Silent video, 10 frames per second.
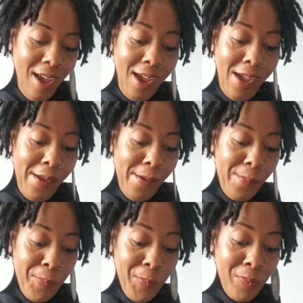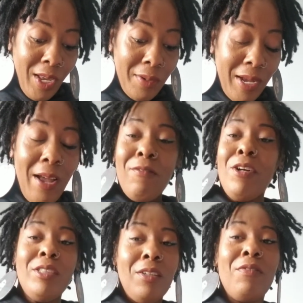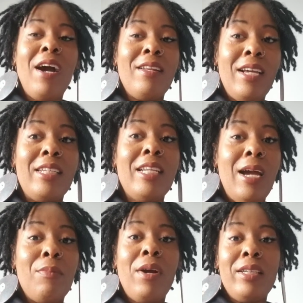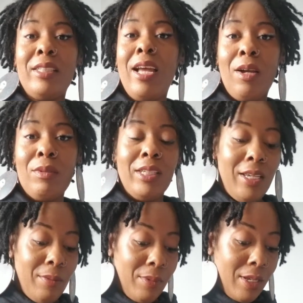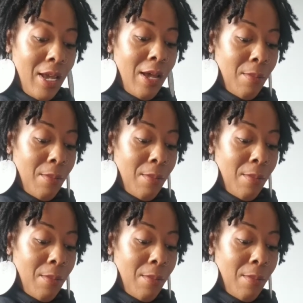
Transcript: And at first the $5.99 price tag was getting me,